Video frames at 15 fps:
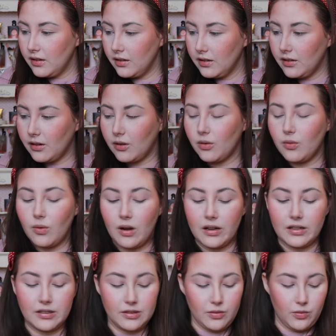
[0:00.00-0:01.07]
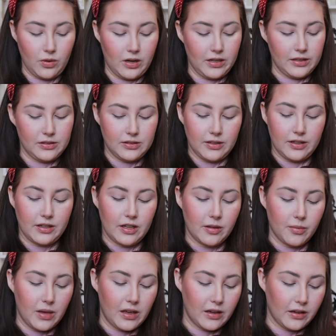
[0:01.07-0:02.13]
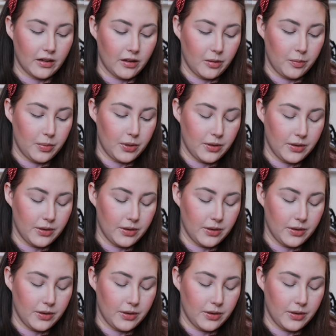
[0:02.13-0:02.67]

You know, why is liking makeup